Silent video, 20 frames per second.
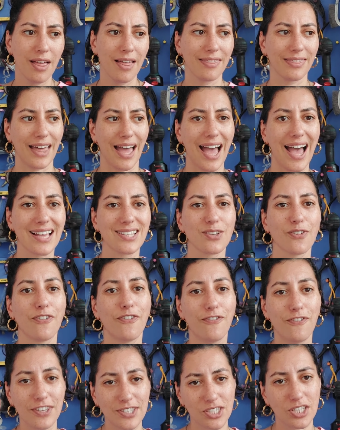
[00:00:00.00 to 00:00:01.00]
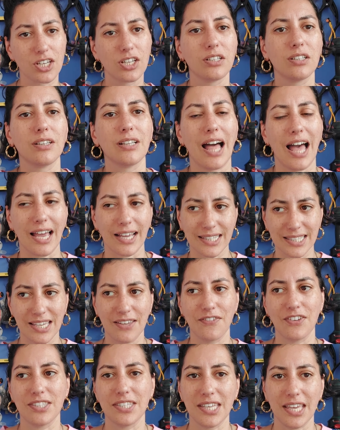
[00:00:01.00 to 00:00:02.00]
that has a physical
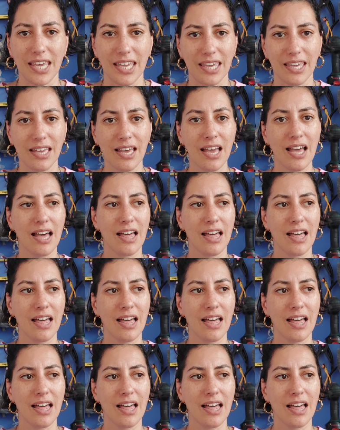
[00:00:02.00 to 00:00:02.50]
activity